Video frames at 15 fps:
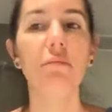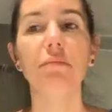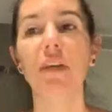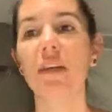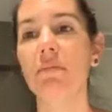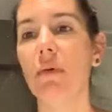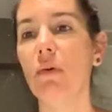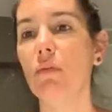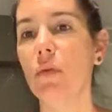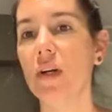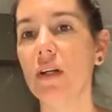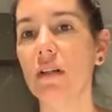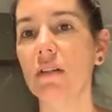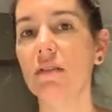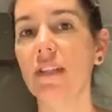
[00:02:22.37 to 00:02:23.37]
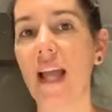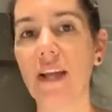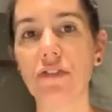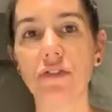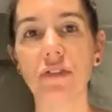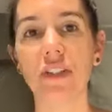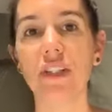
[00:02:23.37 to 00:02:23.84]
people will
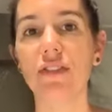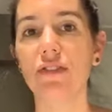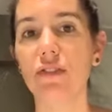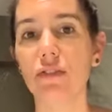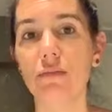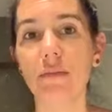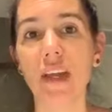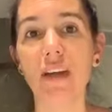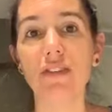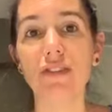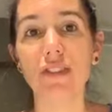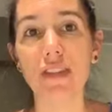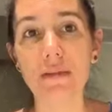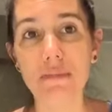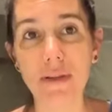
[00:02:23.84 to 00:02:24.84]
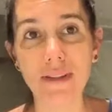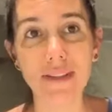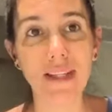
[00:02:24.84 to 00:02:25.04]
naturally assume they are sleeping